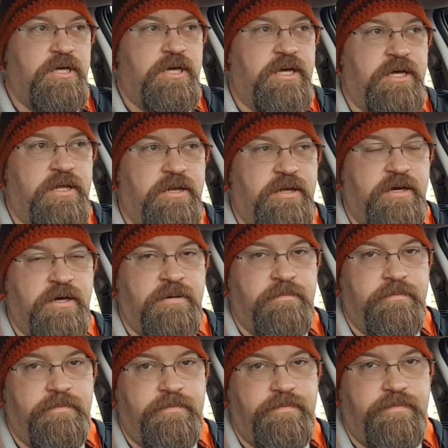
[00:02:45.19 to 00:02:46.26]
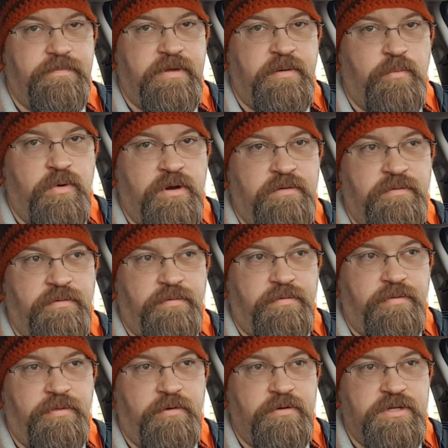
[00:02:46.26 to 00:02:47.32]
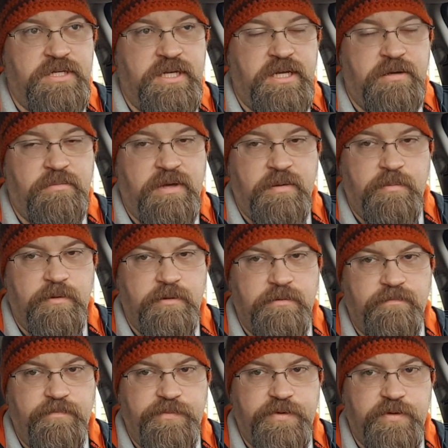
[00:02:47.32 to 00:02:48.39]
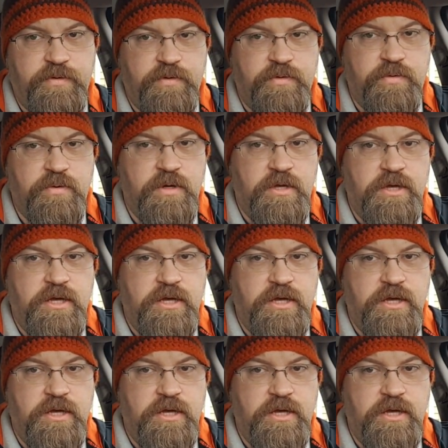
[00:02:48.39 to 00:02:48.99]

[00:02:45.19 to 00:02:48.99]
And um, I'm one of 13 people who